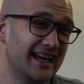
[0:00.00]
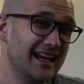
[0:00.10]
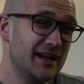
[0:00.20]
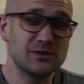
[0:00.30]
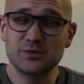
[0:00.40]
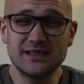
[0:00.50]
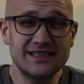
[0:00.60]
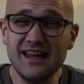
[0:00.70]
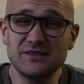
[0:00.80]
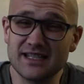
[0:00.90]
it was
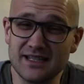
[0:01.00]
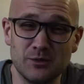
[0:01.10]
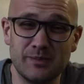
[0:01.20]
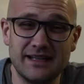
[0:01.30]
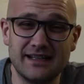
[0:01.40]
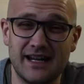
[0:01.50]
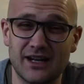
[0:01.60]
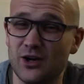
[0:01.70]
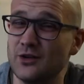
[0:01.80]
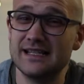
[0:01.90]
received as a little bit kind
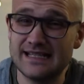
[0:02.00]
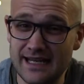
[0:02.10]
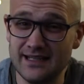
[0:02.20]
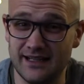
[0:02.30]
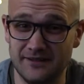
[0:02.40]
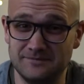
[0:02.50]
of condescending.